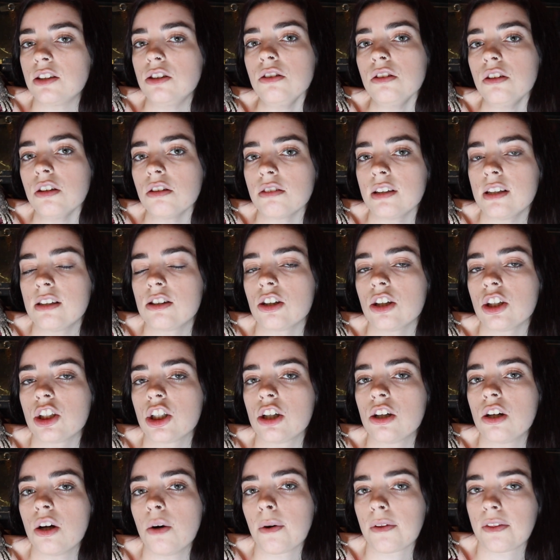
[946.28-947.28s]
their research
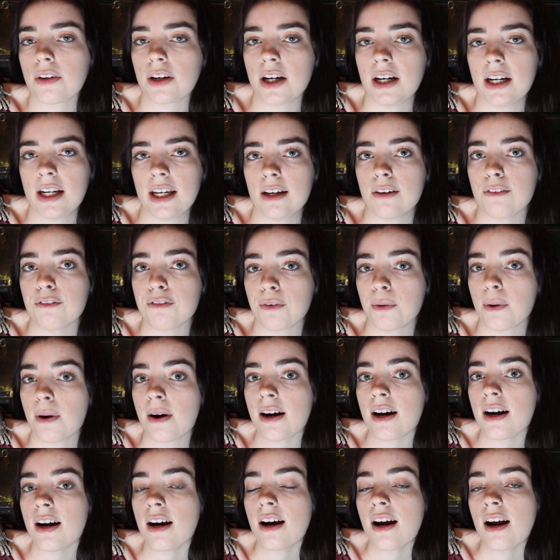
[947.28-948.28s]
and know what they're getting in
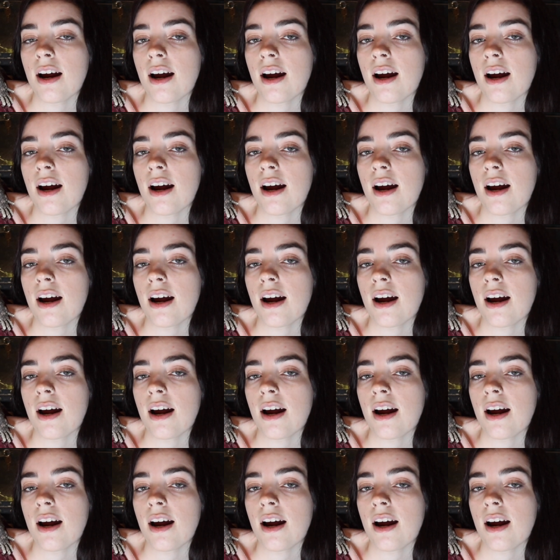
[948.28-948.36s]
for,